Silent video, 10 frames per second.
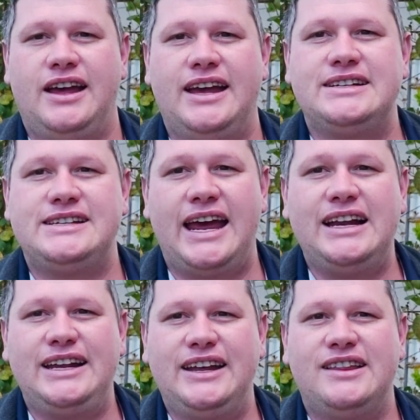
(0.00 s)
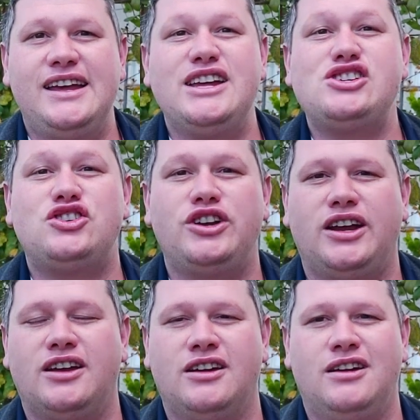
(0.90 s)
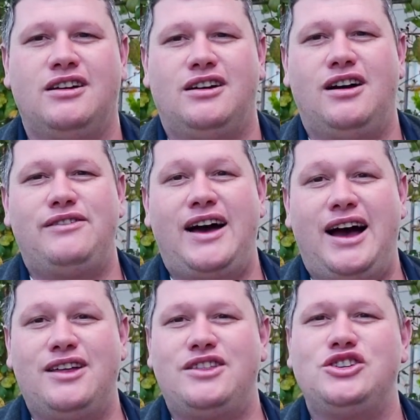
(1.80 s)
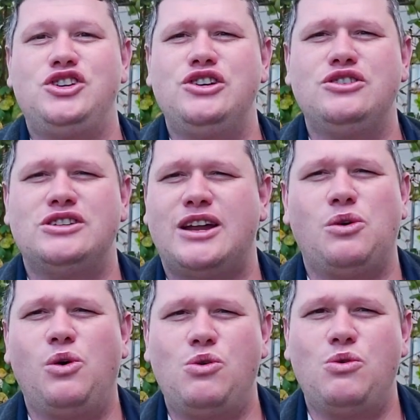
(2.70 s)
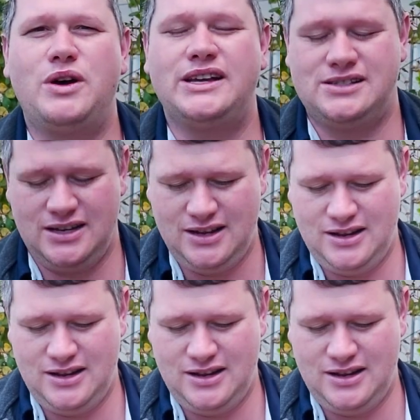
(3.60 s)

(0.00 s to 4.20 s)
exactly the history of how the Jews had always